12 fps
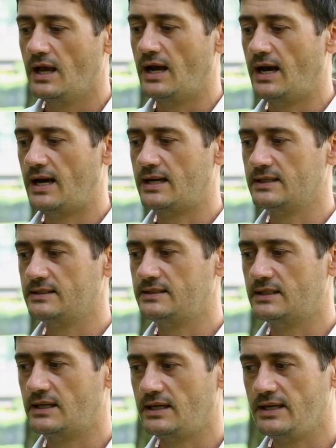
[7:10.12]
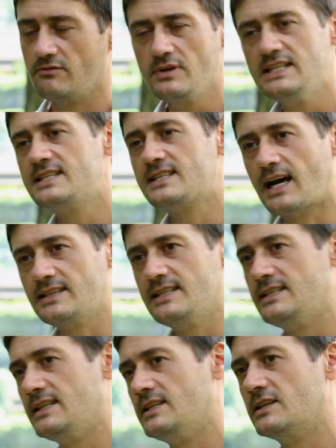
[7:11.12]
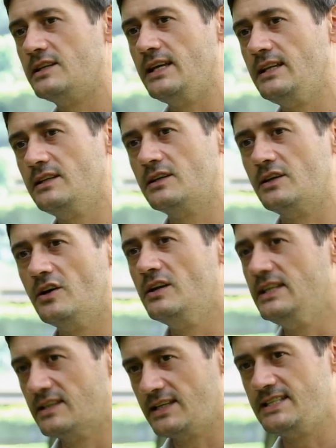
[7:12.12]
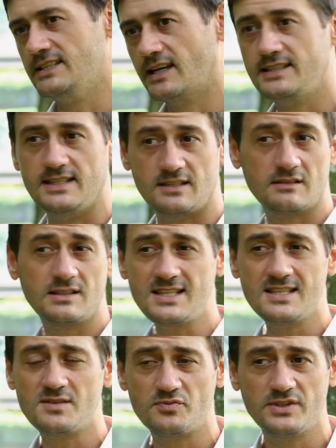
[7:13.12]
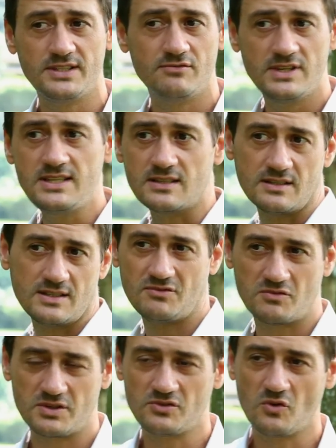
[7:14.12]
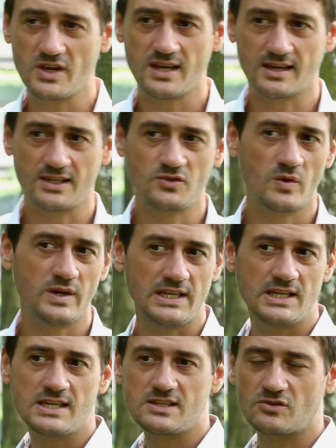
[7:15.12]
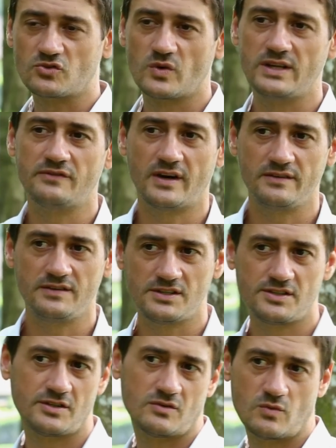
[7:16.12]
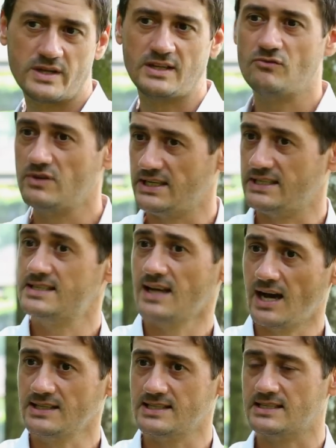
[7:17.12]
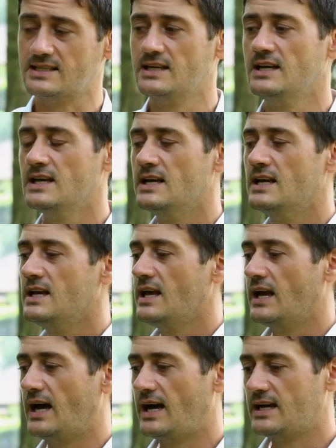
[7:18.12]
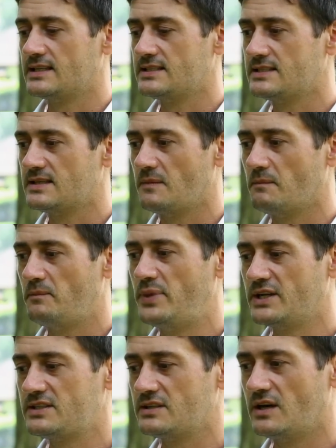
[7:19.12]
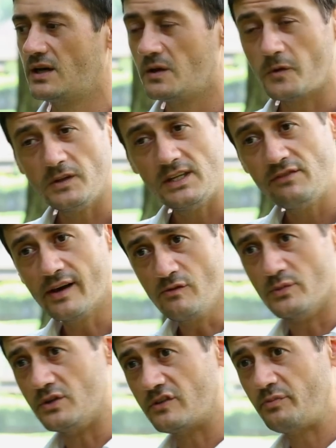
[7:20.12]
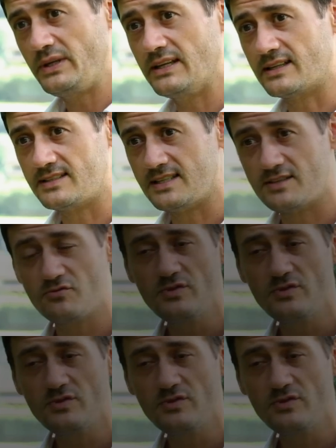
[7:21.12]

and uh, it really started in the, in the early 1990s. So this is pretty recent. We're talking like 20 years or 25 years ago when it really started. And, but uh, the development of peatlands is